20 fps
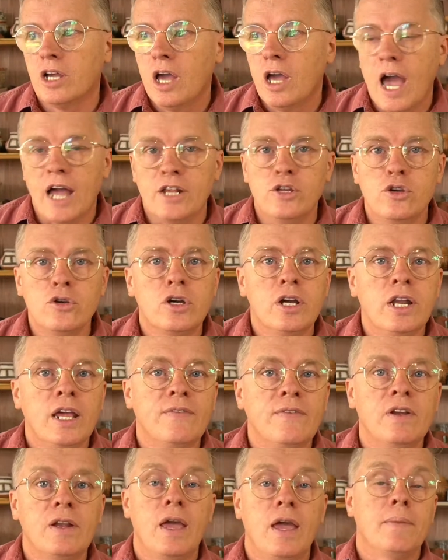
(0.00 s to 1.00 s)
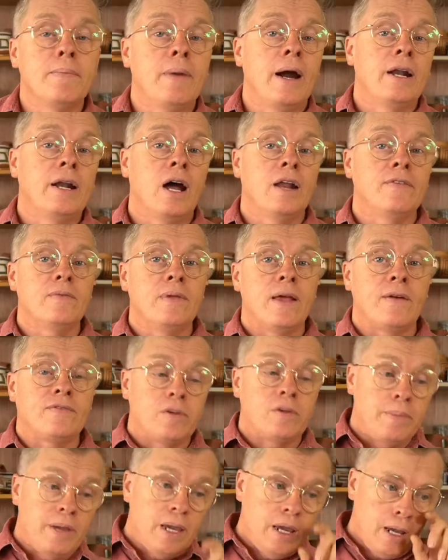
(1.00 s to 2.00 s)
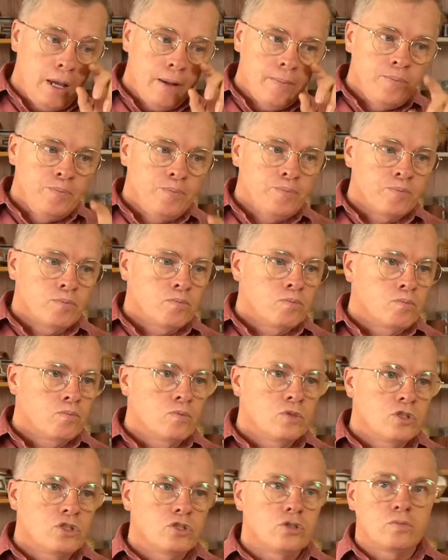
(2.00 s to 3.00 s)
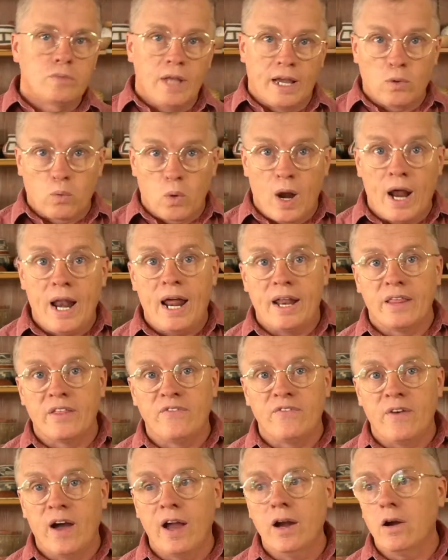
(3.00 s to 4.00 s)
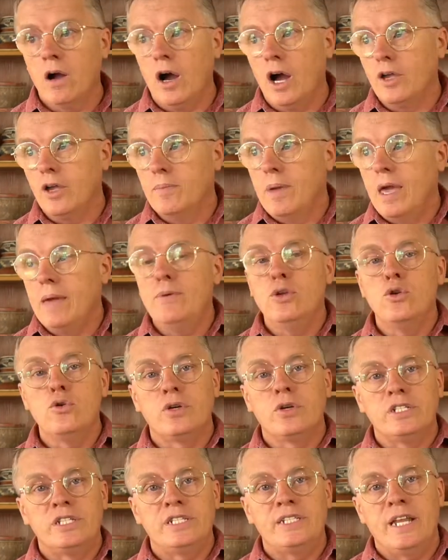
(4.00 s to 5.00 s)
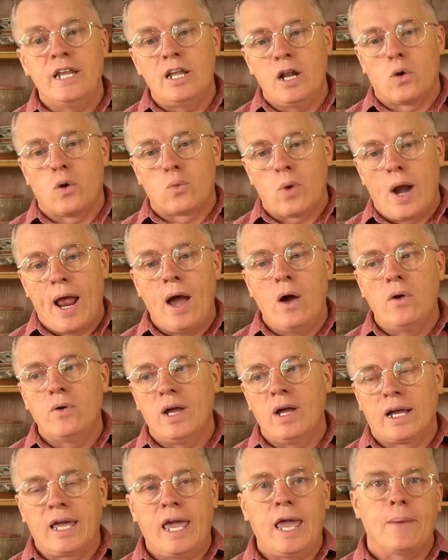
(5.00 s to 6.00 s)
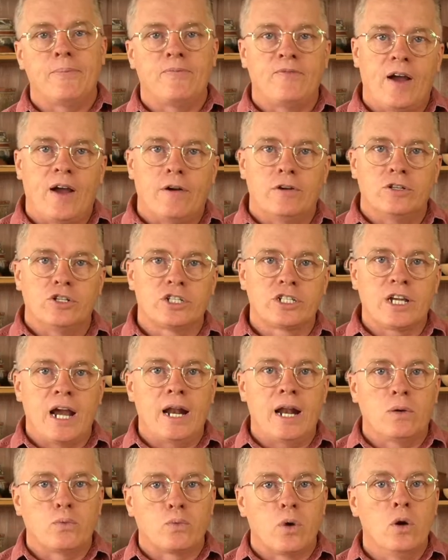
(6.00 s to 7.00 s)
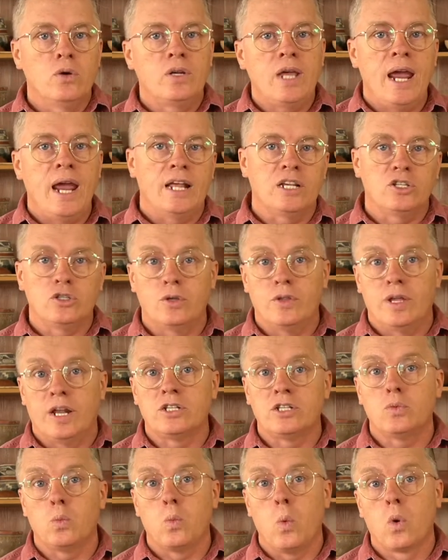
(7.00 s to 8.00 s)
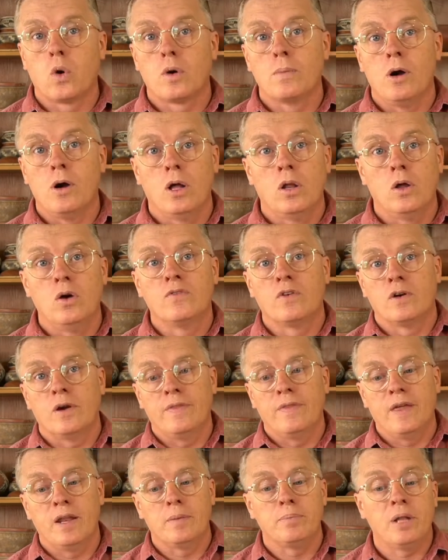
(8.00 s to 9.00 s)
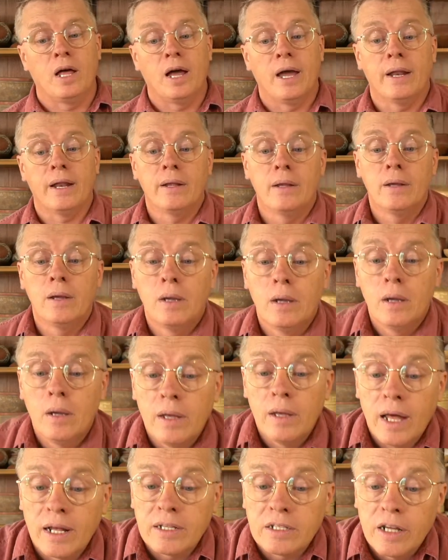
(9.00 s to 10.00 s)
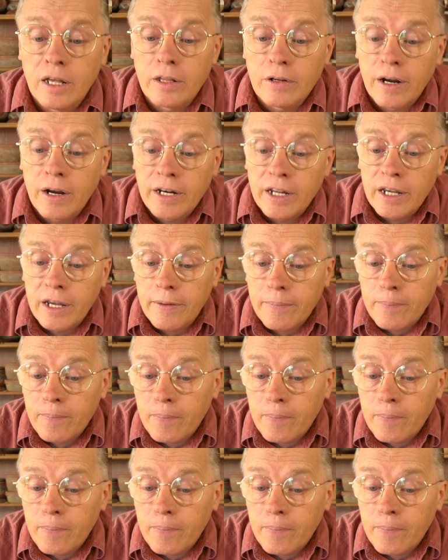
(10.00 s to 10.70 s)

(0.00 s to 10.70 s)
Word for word: And you could even, it might not even have to be like right out of the fire hot. Maybe you could sit it around a campfire and just kind of rotate it so that it's warm all over and then apply it. That's another idea.